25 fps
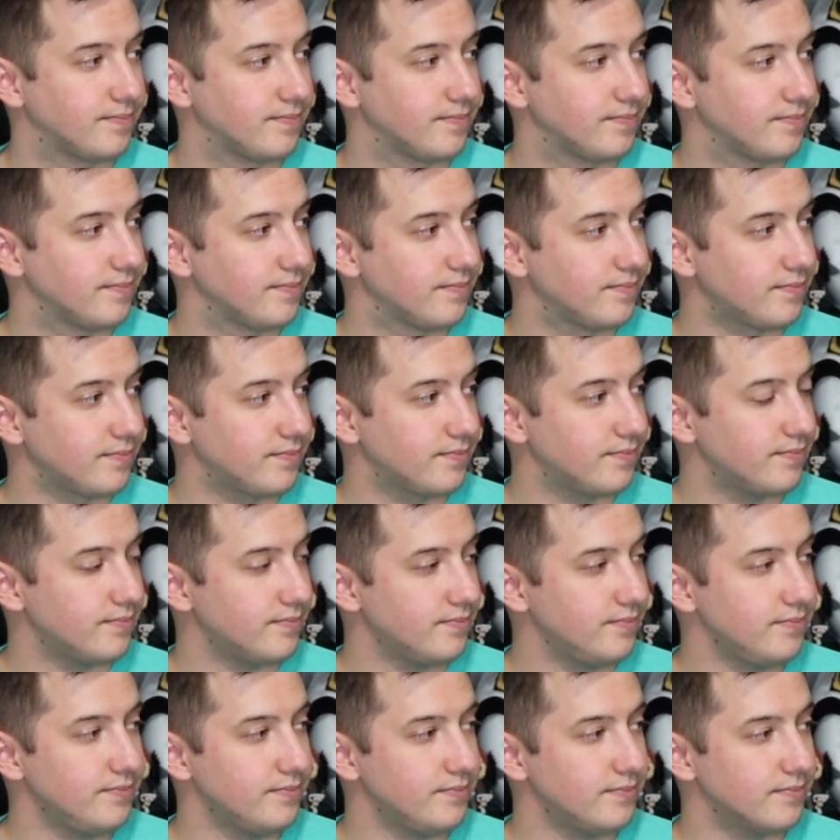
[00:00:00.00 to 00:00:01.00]

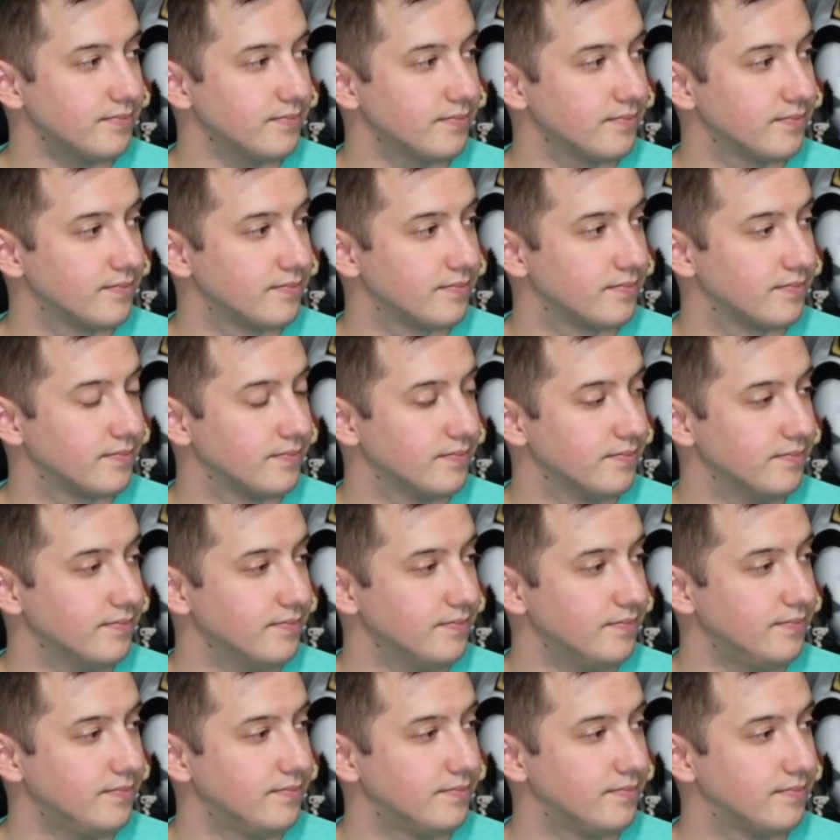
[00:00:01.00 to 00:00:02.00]

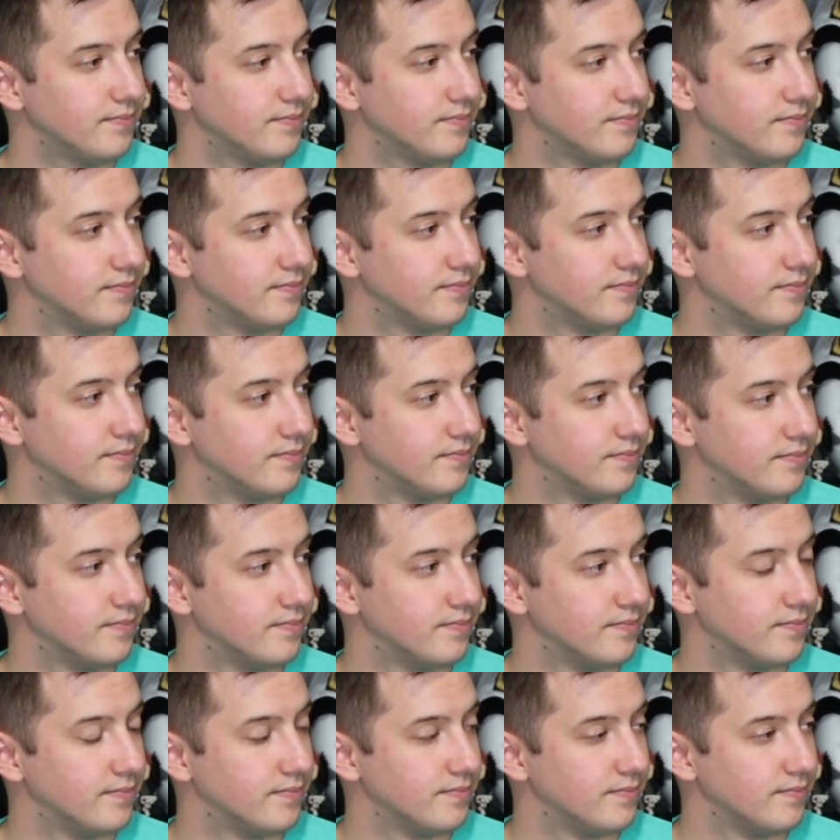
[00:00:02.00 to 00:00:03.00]

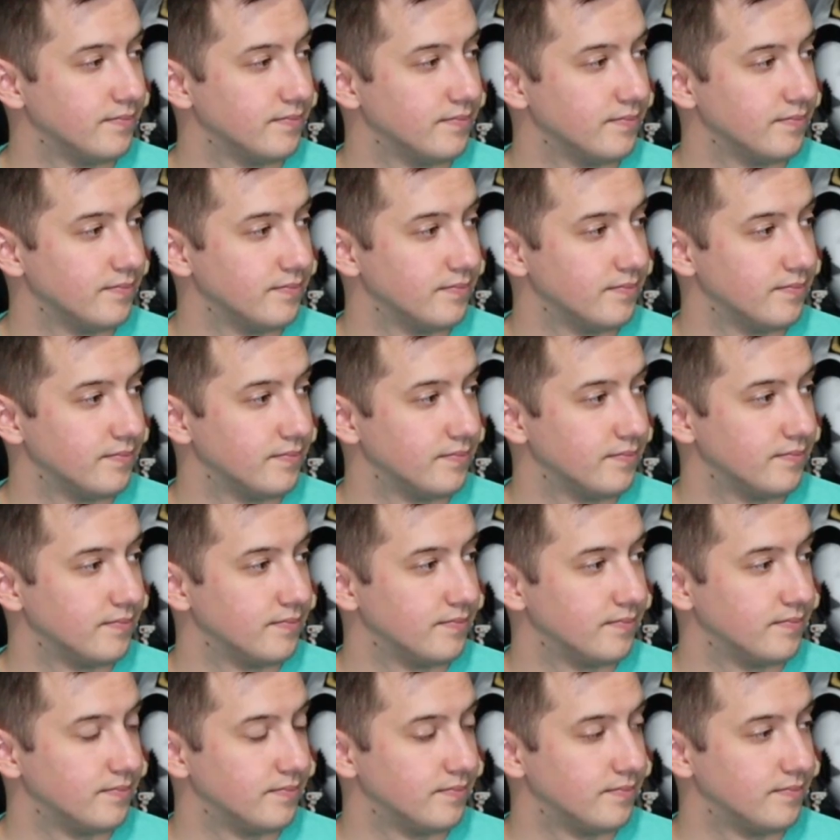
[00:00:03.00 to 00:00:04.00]

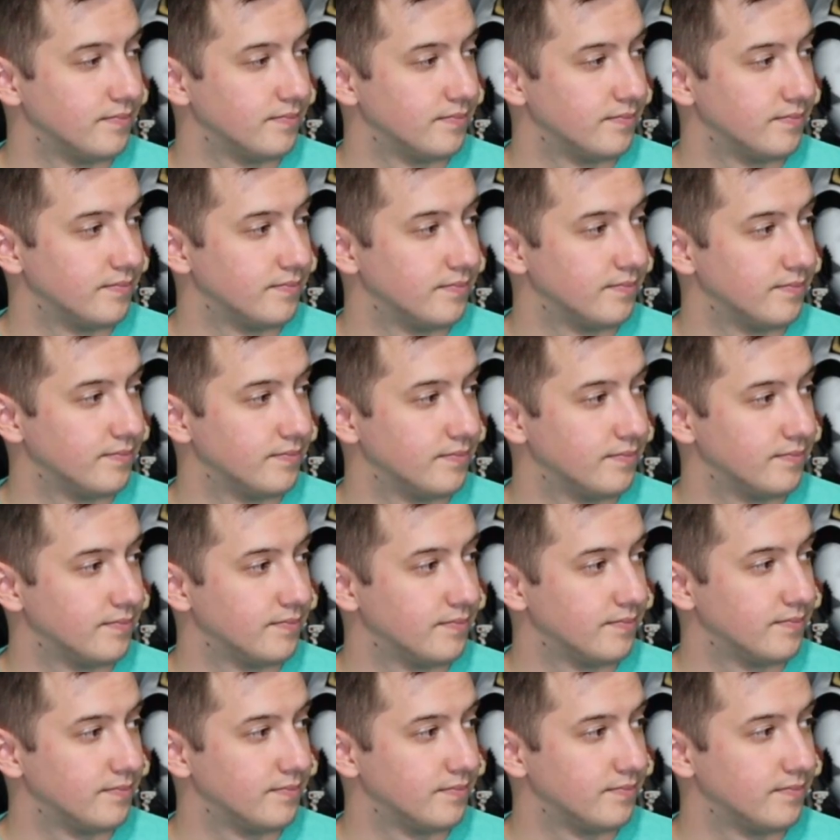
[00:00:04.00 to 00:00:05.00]

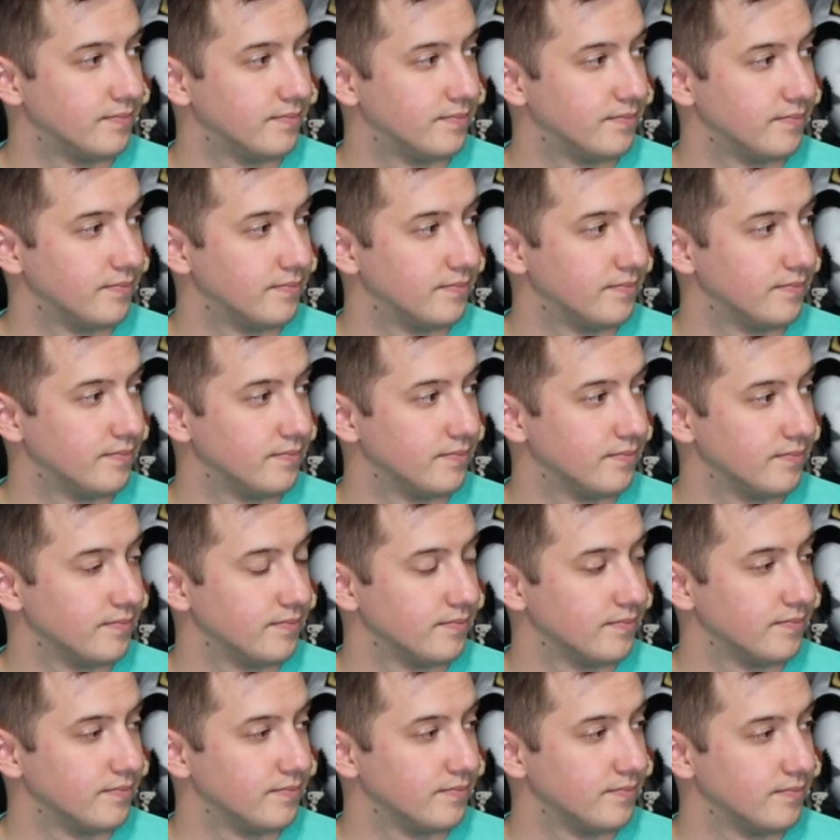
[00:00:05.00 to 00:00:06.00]

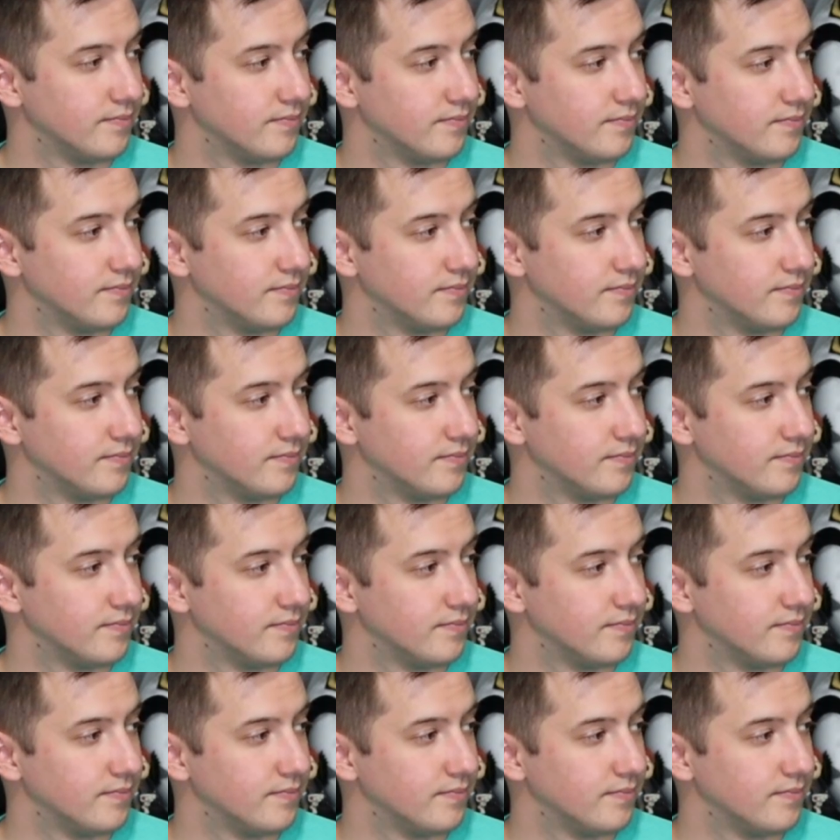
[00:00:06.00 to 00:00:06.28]
No words are spoken by the person on screen.